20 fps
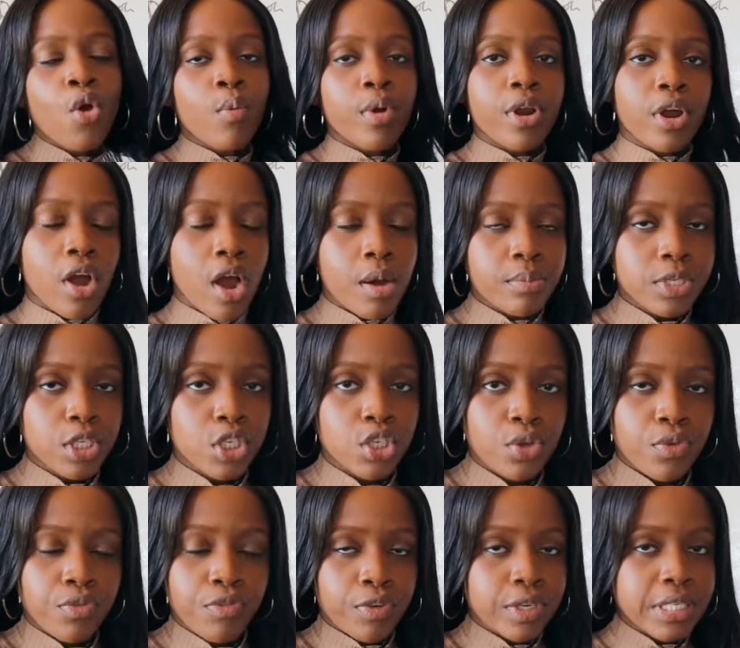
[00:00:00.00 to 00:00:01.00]
when it comes
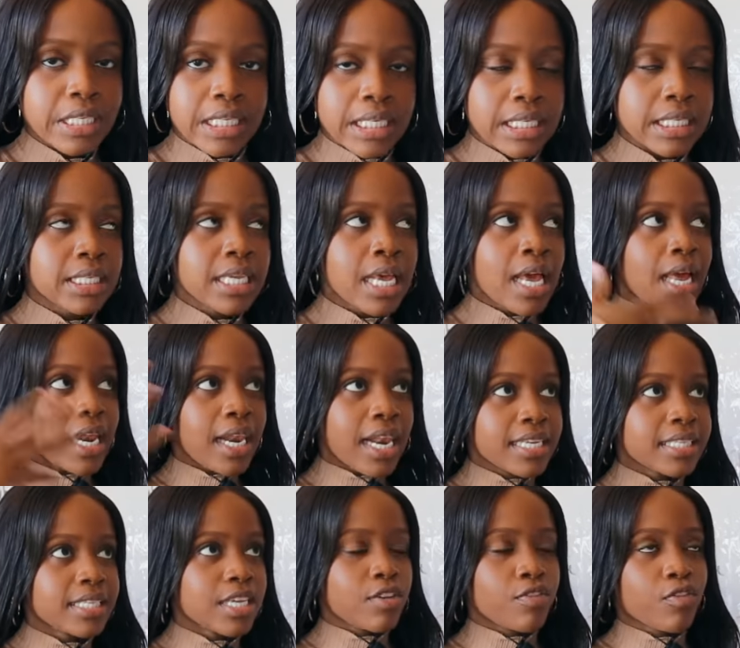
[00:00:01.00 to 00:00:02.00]
to, for instance,
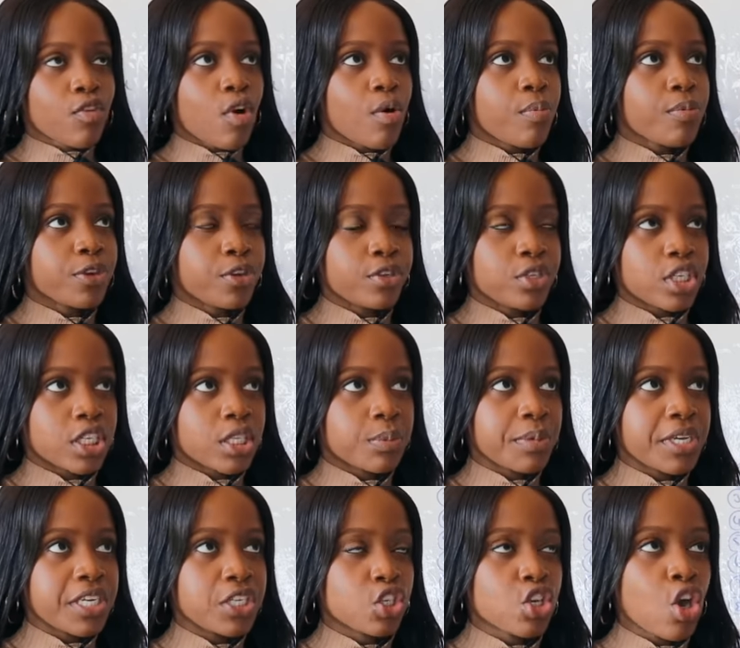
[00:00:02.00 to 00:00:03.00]
let's say you've got to produce a
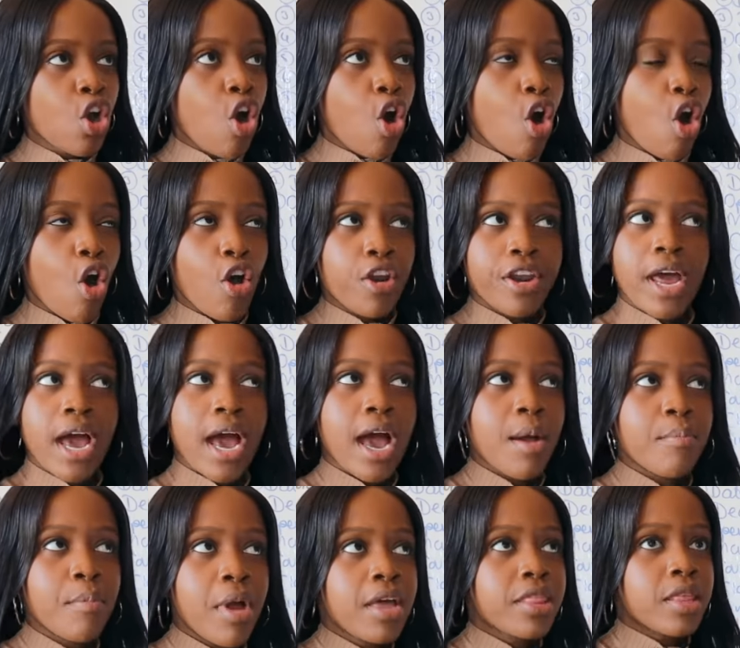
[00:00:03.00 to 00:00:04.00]
speech on
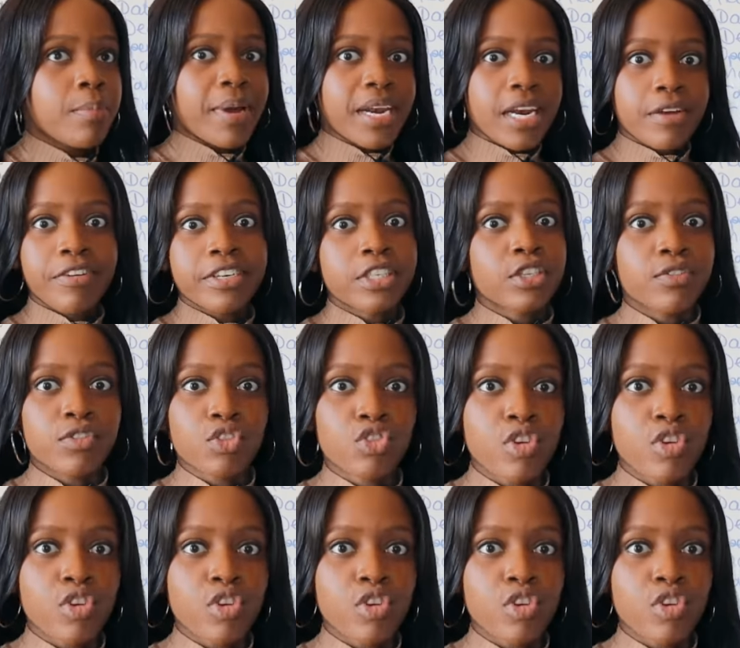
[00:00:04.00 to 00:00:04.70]
the benefits of